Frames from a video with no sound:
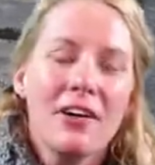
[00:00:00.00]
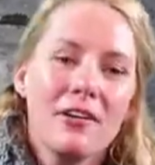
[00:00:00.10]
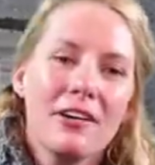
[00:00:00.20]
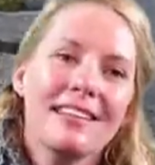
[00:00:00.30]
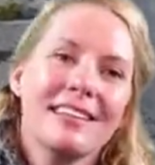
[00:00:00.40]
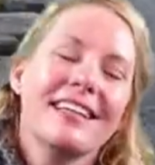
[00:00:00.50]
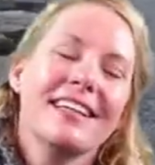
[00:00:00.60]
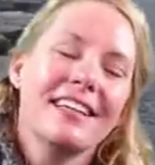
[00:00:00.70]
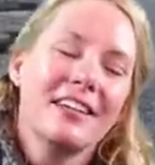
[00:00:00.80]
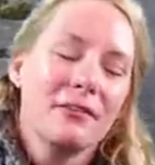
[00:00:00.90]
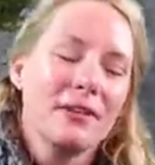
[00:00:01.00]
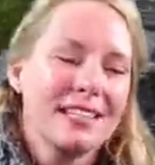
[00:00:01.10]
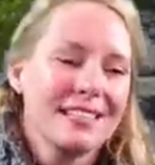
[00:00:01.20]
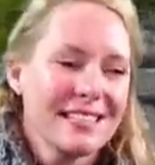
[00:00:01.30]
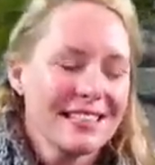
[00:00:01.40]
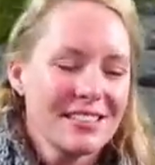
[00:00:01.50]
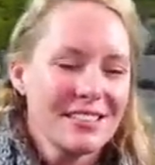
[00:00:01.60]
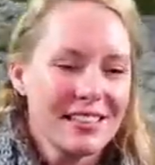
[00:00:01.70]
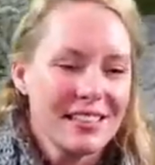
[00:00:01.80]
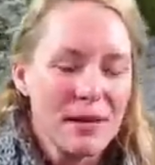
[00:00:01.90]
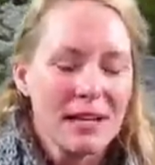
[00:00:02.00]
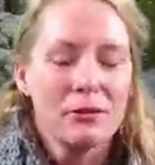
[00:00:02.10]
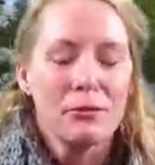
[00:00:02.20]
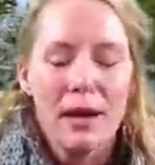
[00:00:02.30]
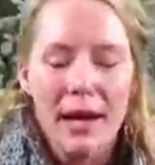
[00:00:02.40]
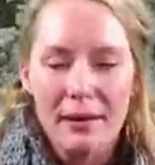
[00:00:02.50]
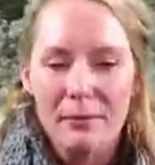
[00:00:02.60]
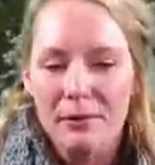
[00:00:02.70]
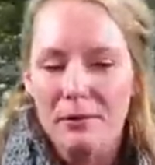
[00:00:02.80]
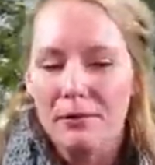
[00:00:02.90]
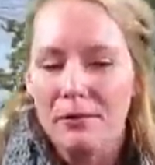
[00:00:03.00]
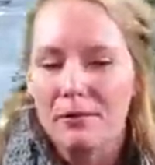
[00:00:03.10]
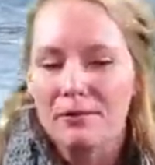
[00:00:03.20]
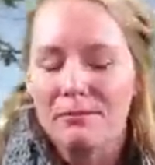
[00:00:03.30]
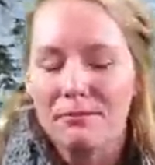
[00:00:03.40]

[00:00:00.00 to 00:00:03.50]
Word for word: or the you know he can certainly Matthew Webb who